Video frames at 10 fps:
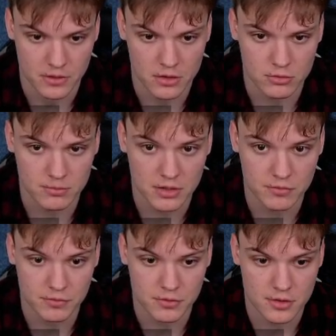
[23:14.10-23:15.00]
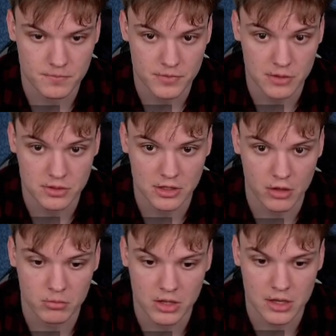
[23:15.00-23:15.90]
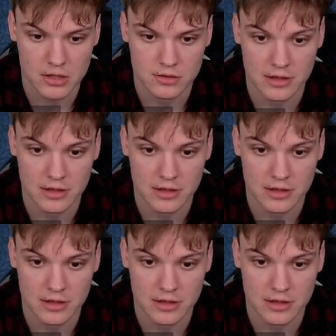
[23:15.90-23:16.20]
And on b4, I went king b8.